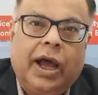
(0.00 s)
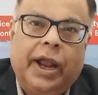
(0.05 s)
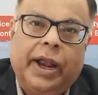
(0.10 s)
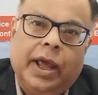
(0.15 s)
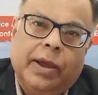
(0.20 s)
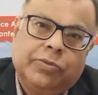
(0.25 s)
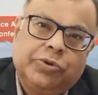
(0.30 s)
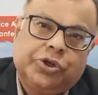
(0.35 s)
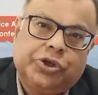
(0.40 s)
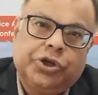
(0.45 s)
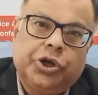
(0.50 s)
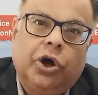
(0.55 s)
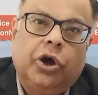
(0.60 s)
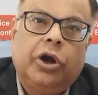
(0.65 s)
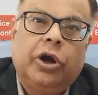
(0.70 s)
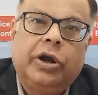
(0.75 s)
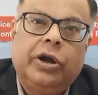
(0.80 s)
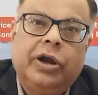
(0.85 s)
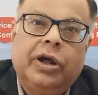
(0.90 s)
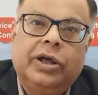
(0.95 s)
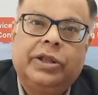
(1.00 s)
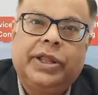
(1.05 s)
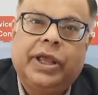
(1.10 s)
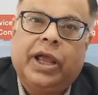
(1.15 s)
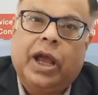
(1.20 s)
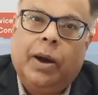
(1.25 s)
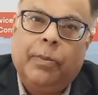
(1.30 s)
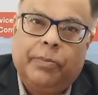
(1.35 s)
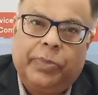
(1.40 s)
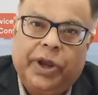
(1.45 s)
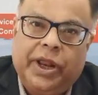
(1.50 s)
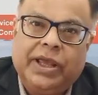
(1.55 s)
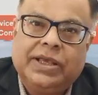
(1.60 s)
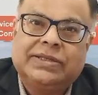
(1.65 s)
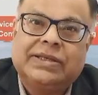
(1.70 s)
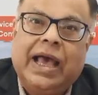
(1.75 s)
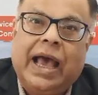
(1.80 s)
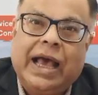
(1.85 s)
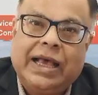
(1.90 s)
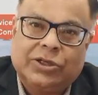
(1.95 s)
And I'm sure the
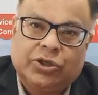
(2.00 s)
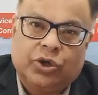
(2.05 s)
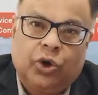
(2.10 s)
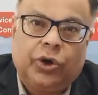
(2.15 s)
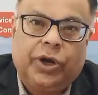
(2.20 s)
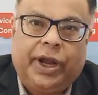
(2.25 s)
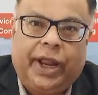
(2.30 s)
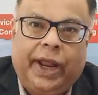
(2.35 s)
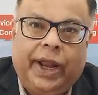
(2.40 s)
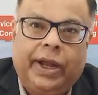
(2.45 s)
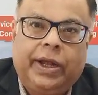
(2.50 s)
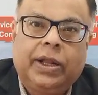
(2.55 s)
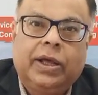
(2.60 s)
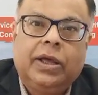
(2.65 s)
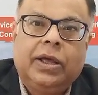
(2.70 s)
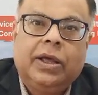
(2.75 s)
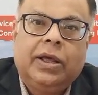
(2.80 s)
companies, as on date,